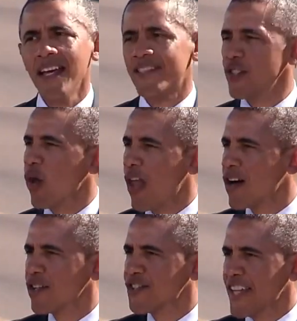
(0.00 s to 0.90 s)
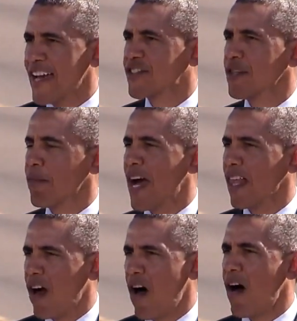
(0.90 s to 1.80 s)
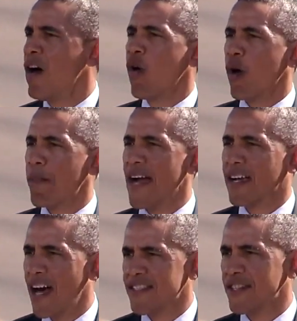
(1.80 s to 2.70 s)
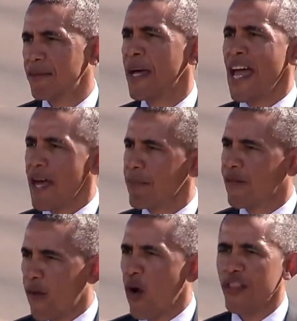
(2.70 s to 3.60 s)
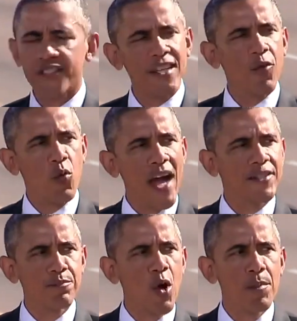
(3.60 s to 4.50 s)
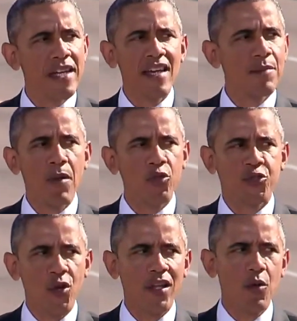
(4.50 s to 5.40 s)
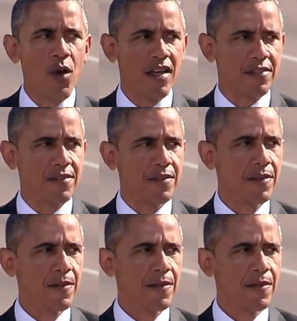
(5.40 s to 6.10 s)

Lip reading: It's no longer sanctioned by law or by custom. And before the civil rights movement, it most surely was.